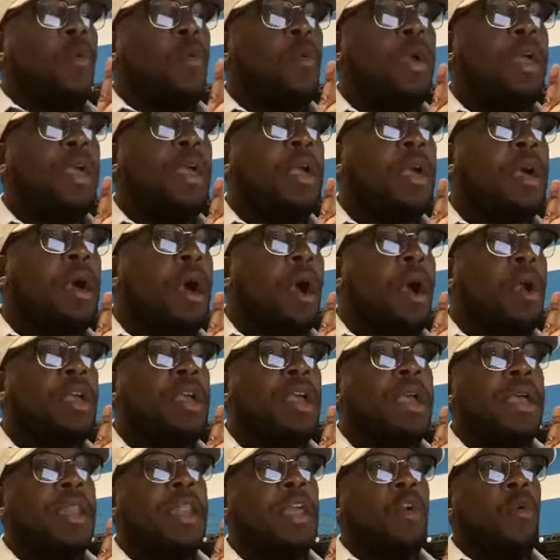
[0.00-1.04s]
We are
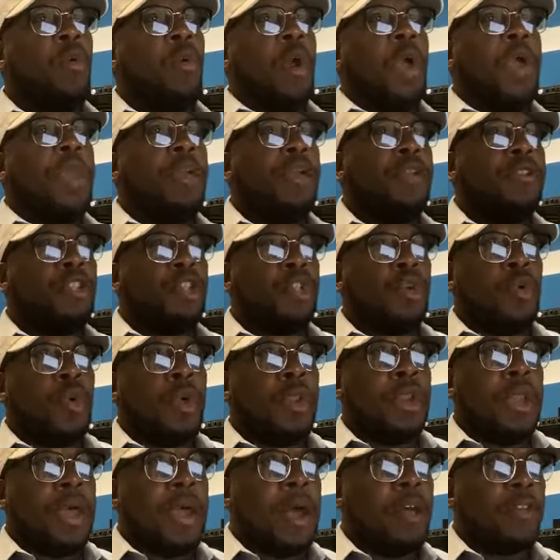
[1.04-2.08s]
getting ready
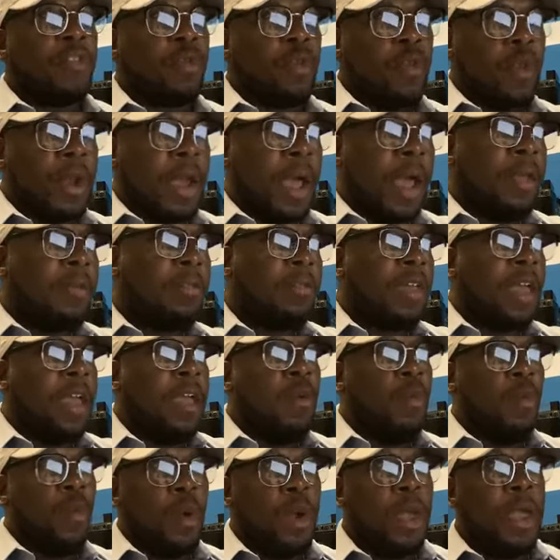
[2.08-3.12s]
to announce, when I
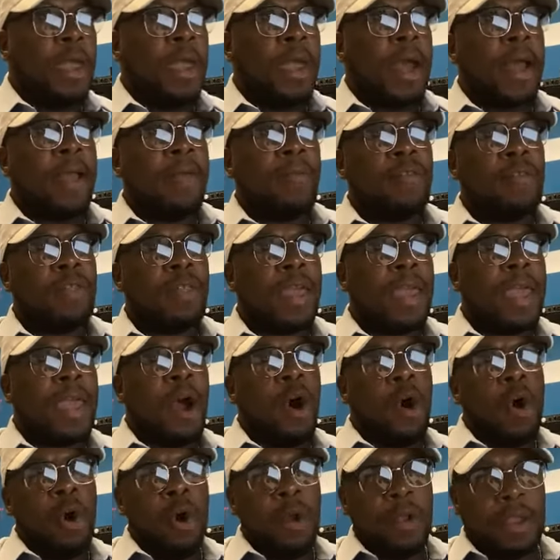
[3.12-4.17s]
say we, I
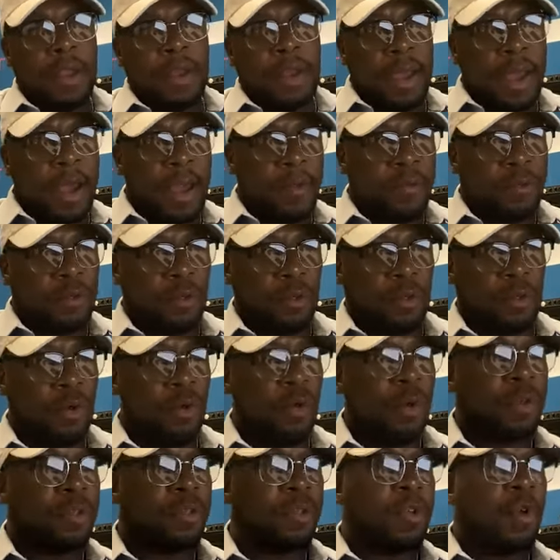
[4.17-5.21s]
say organizers
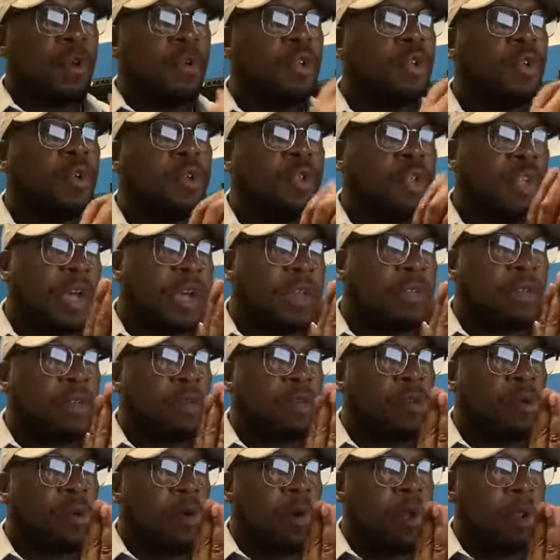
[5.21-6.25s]
who are social
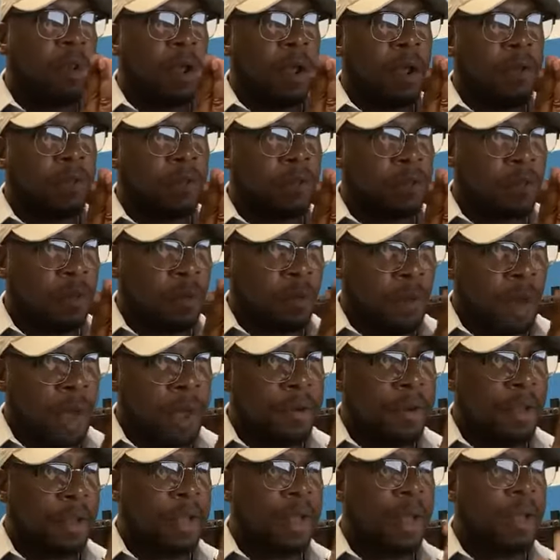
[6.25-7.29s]
justice organizers
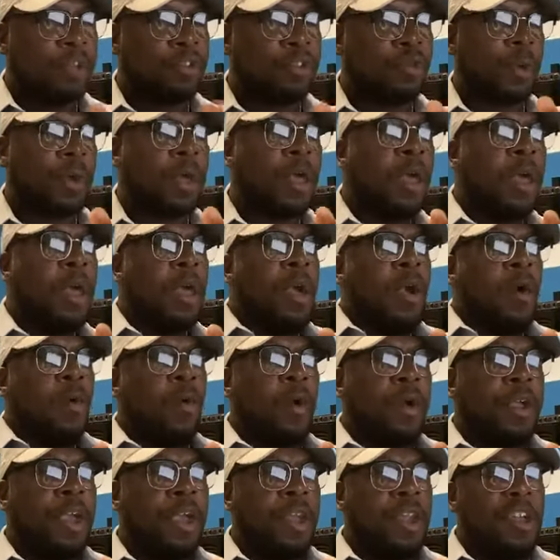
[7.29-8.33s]
around the country,
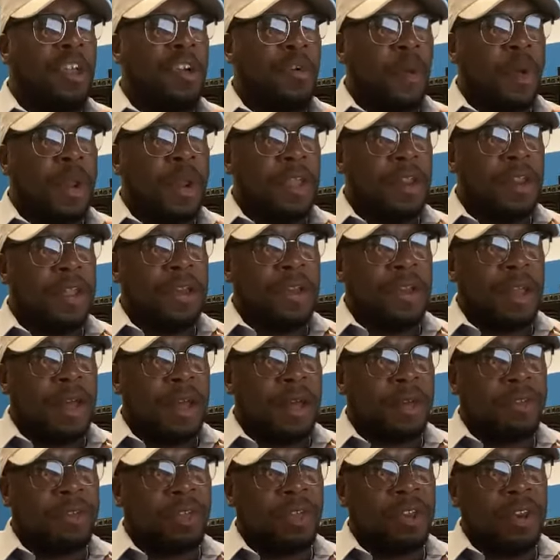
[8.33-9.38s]
we're getting ready to
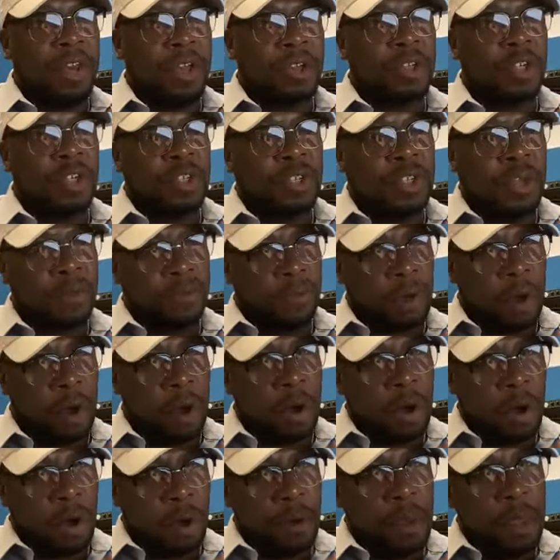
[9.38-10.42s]
announce an initiative
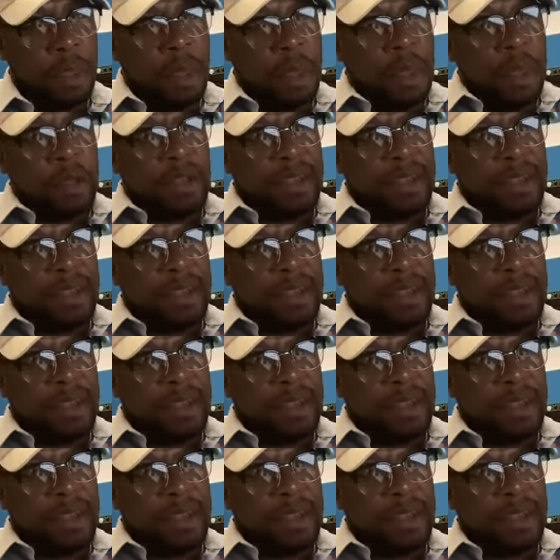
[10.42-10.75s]
called